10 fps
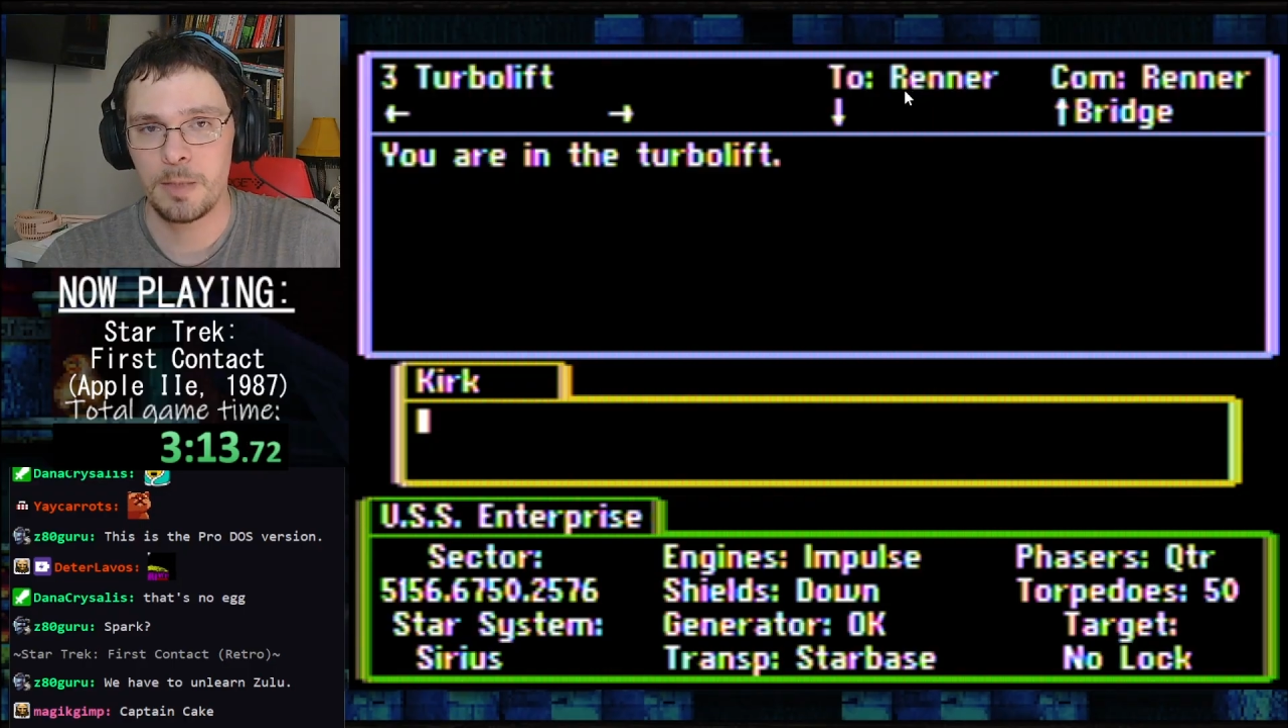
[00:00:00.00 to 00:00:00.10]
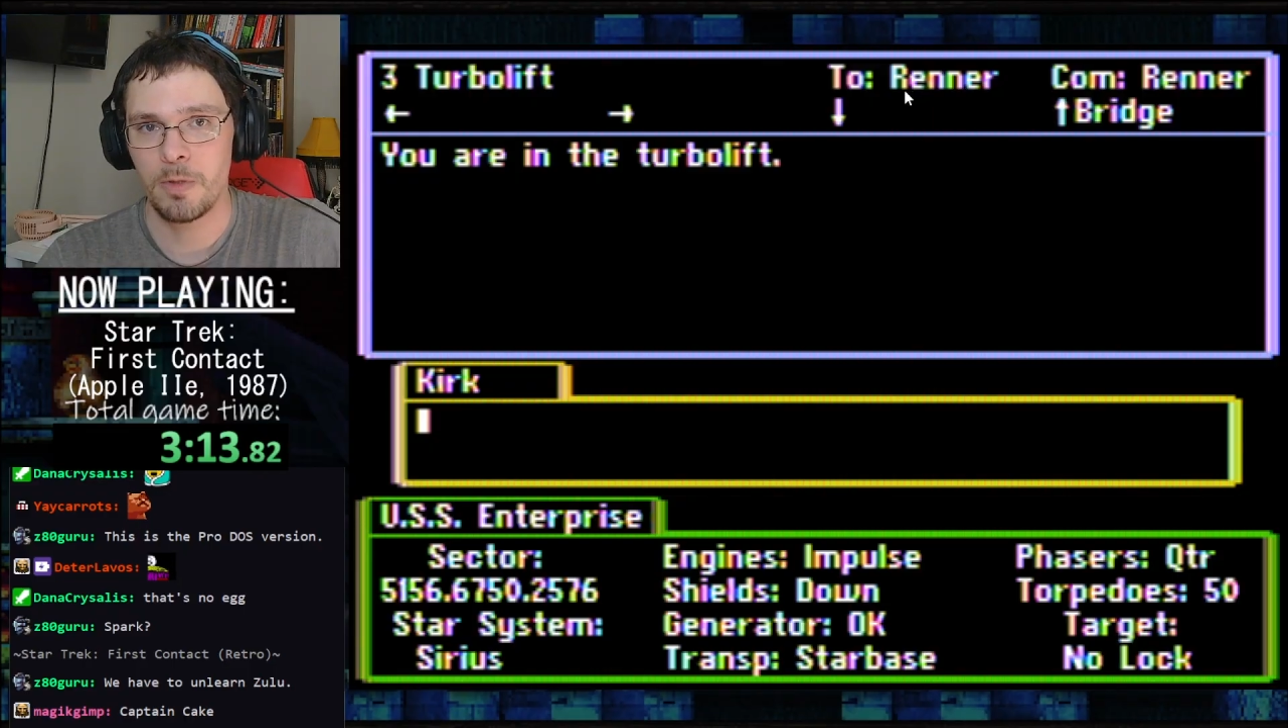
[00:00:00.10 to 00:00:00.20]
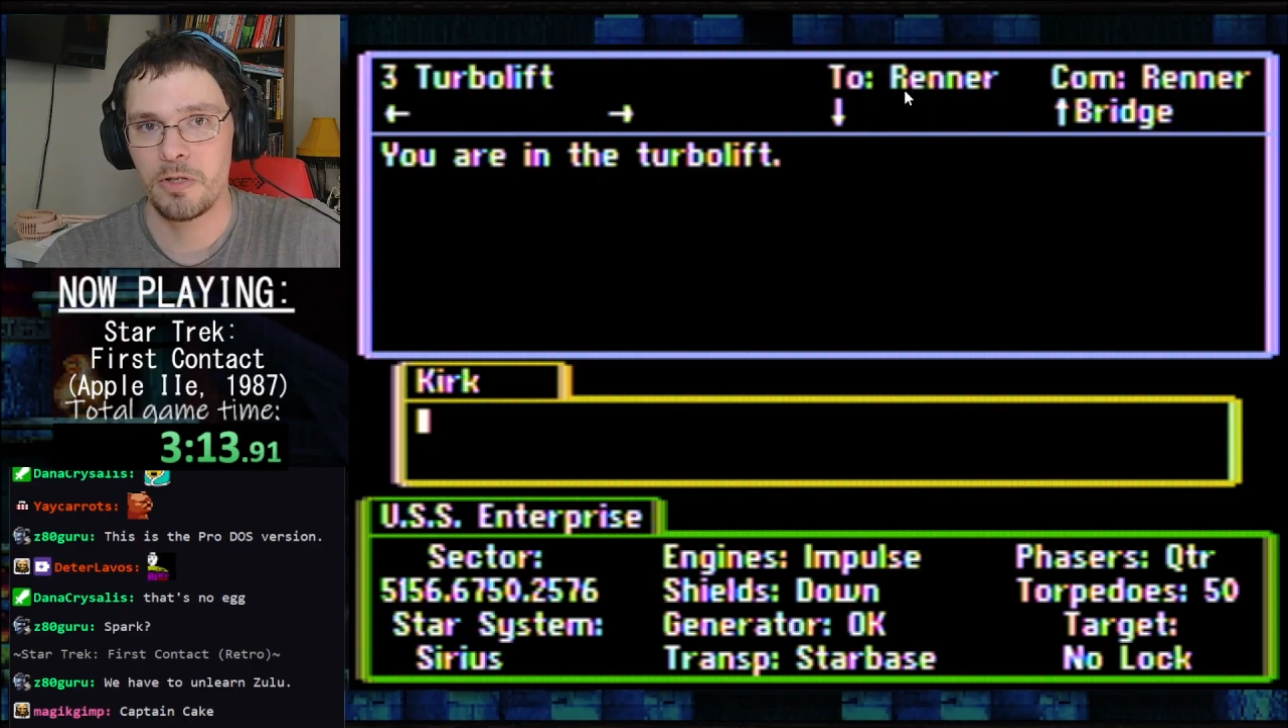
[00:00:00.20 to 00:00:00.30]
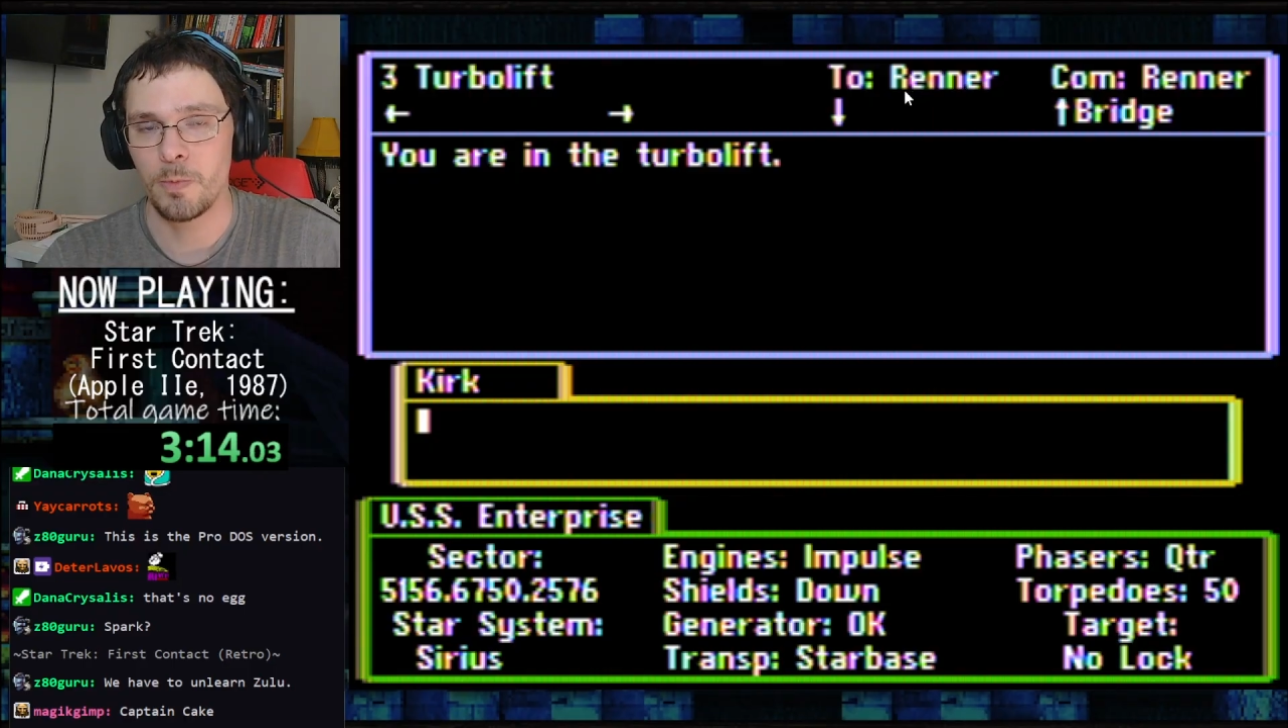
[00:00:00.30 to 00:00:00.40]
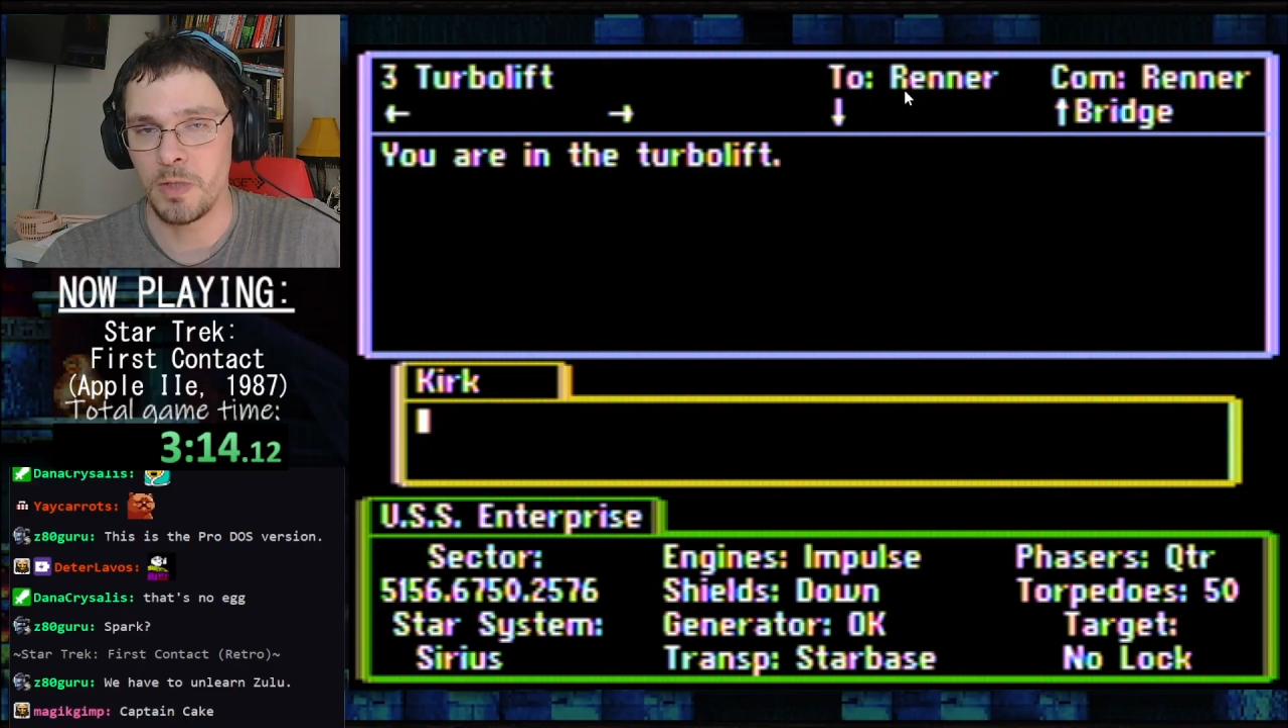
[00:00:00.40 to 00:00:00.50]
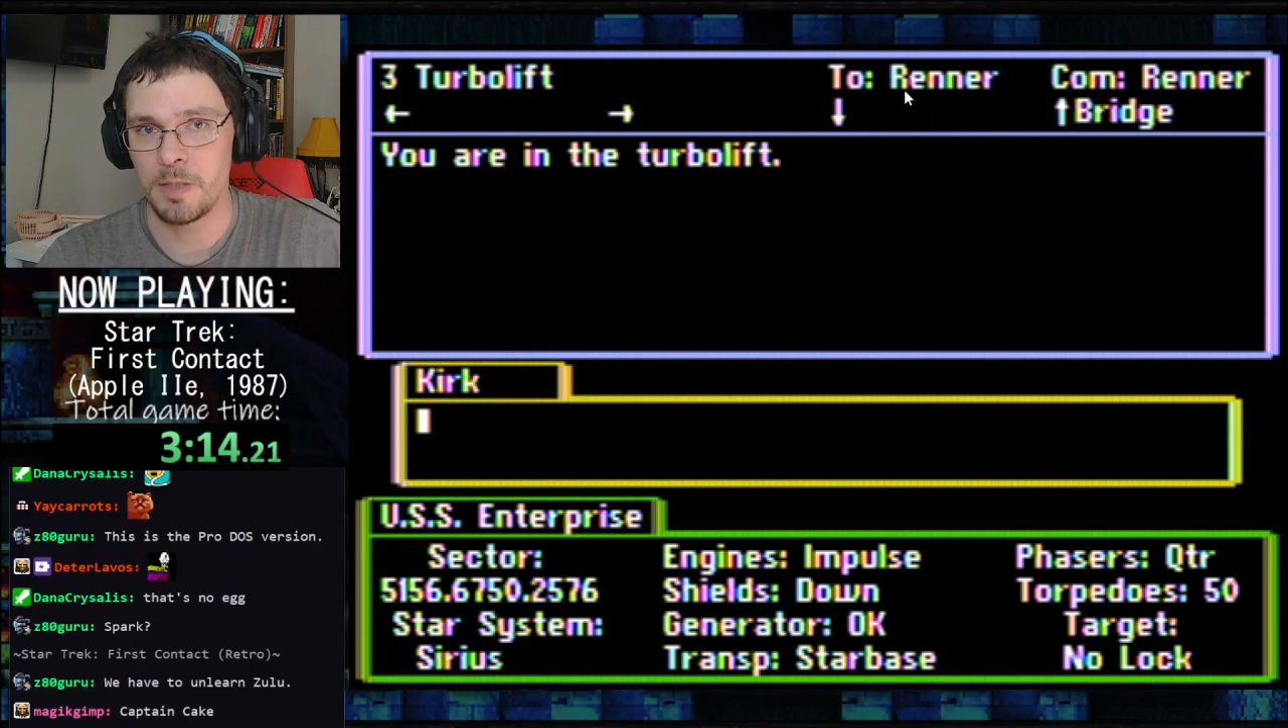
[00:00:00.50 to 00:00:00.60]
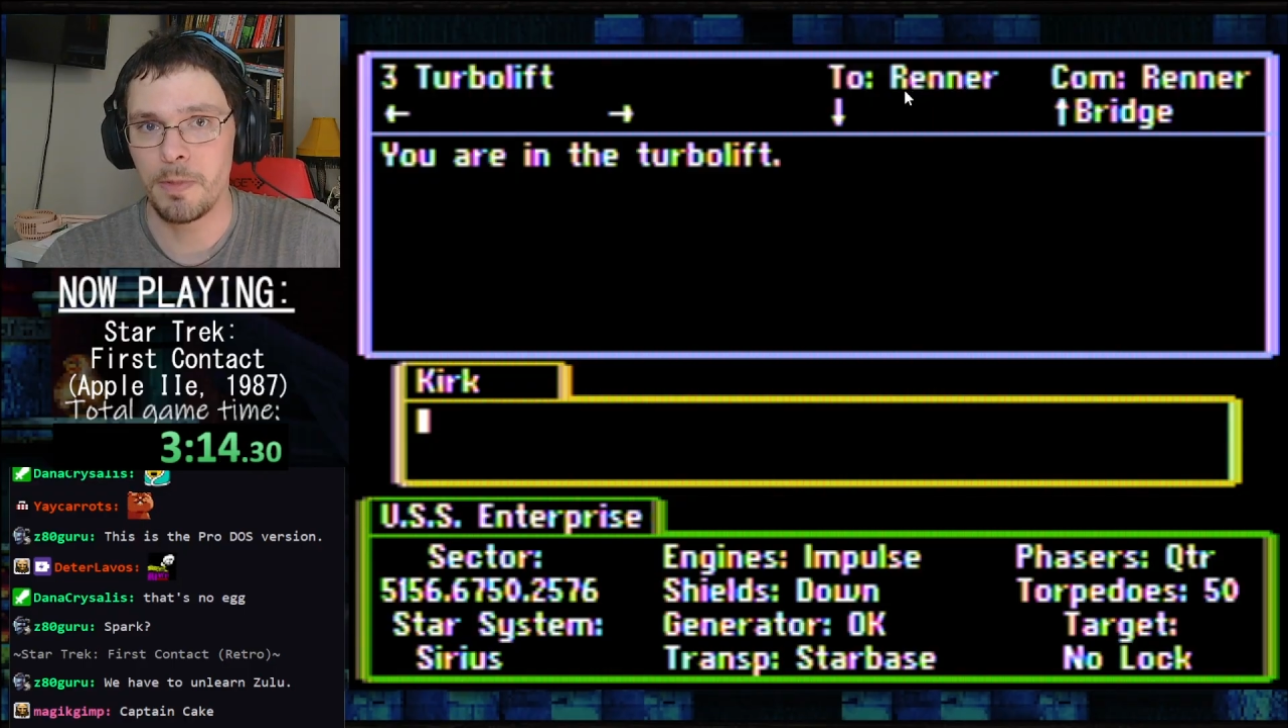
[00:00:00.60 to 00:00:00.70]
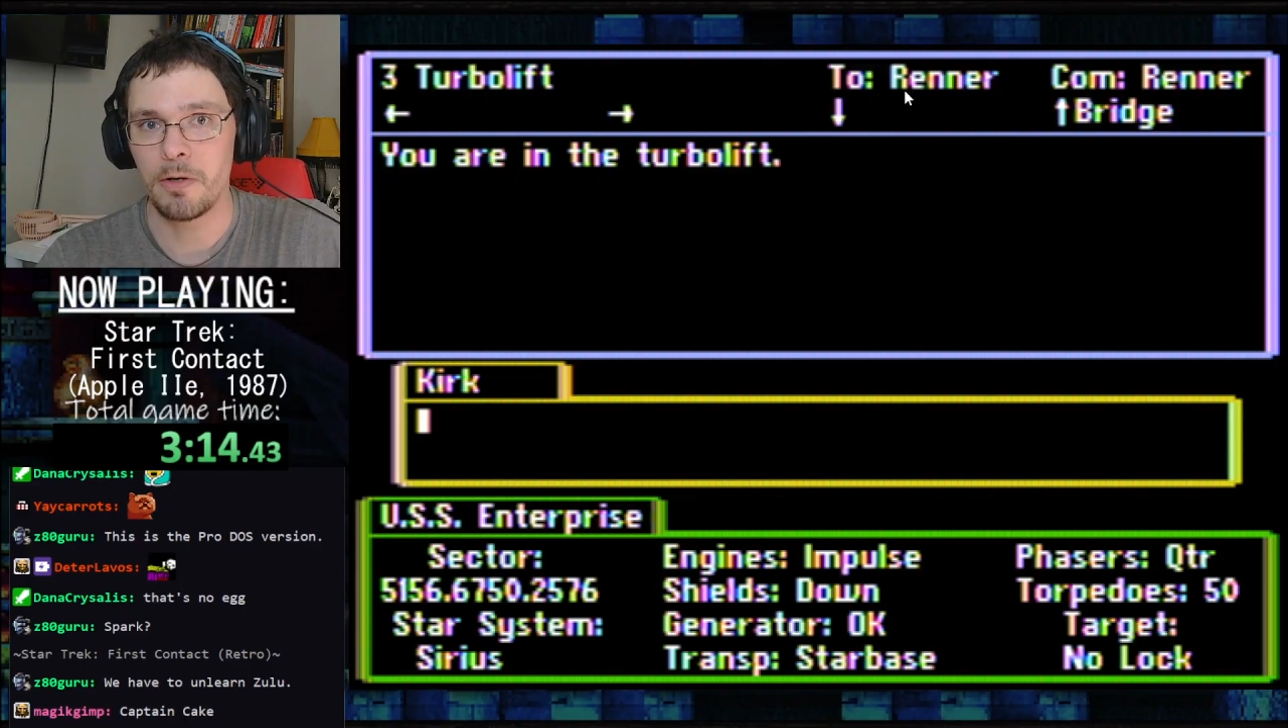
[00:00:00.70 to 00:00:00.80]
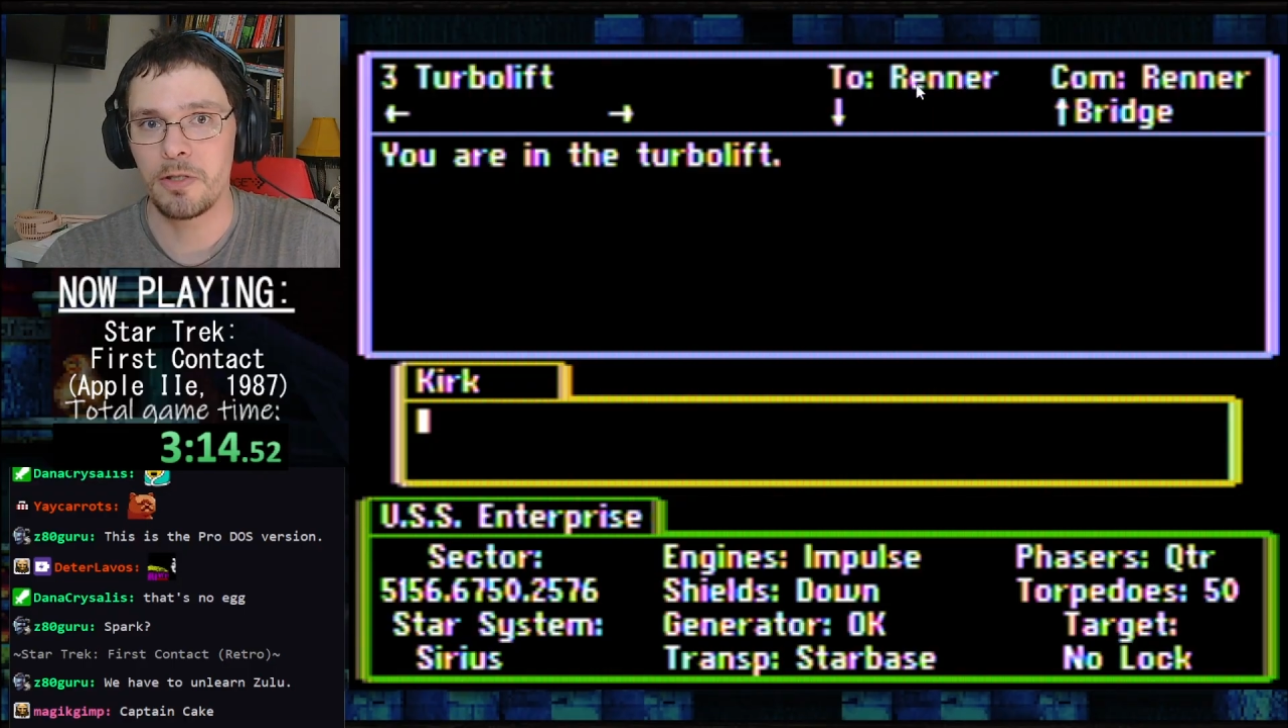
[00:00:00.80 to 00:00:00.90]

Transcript: person we spoke